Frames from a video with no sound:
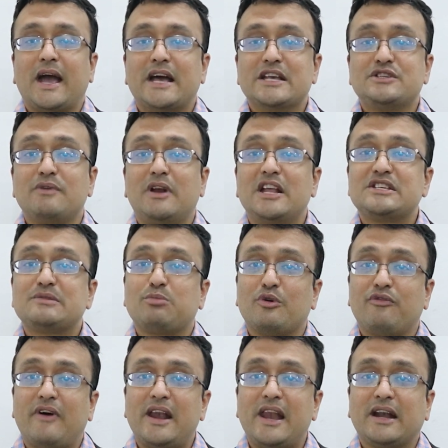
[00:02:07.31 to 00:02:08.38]
as well as
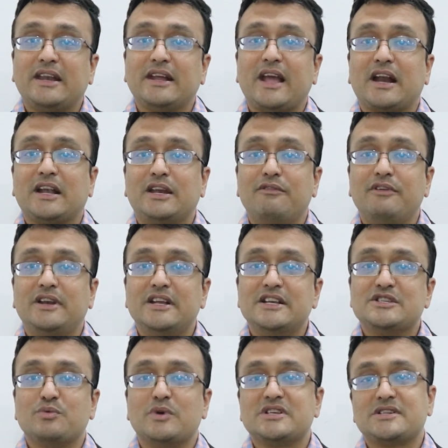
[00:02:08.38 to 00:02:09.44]
prophylactic
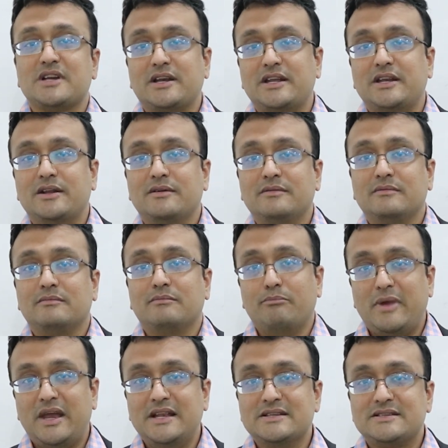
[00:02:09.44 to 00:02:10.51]
activities were studied,
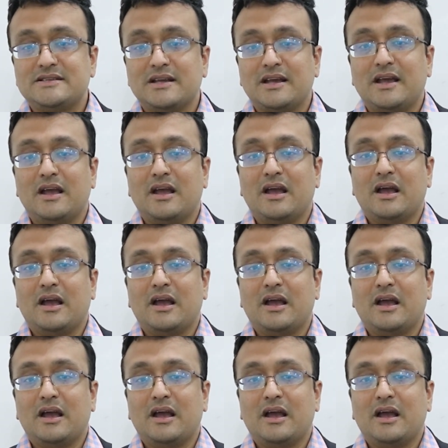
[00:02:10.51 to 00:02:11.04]
means